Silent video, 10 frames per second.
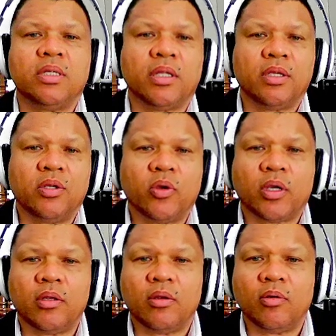nothing you
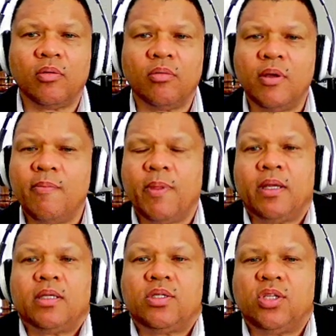can do. And
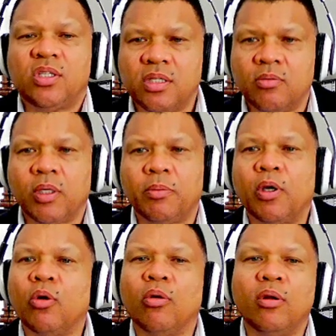this is what we
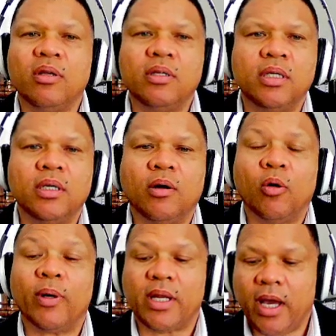call, or
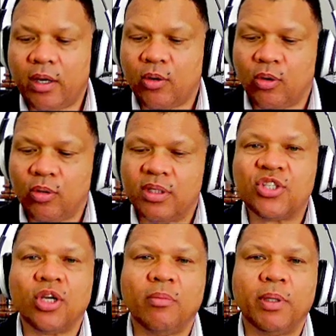what I call,
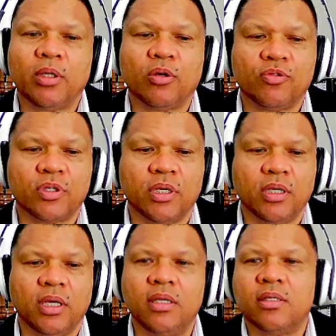Shahmadarovsky.
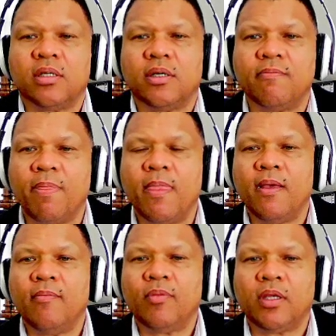And
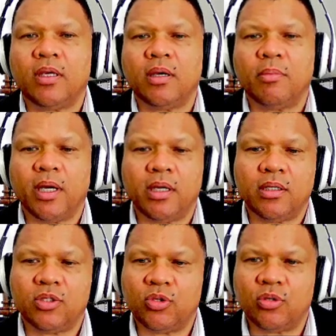here my
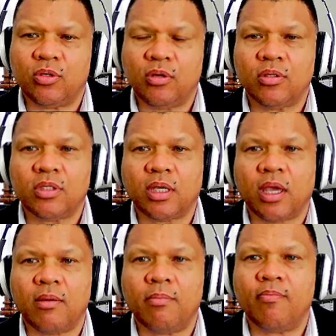student lost the
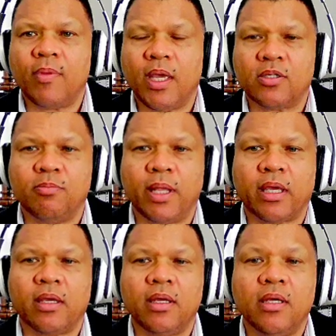game as
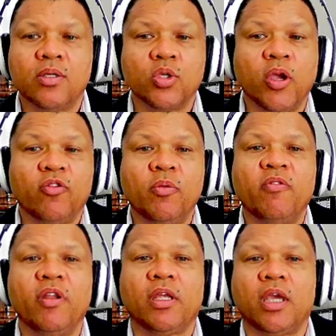black. So you have to be
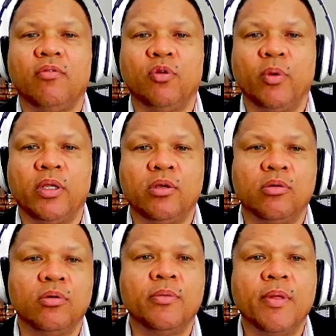very careful when
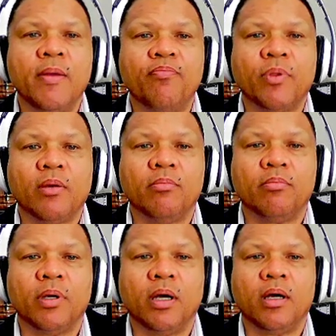you
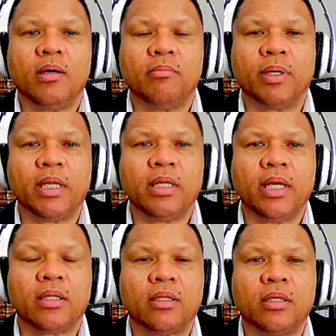bring
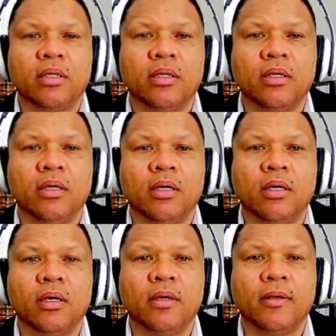that
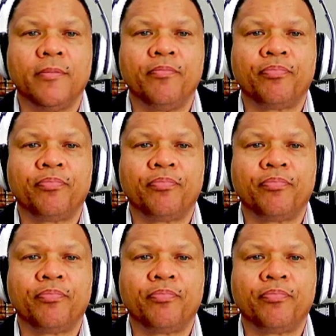uh,